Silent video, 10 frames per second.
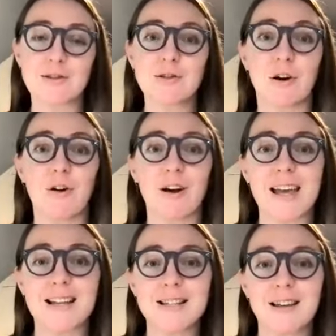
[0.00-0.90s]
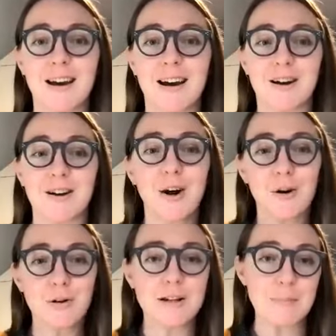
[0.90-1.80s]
So it's a coded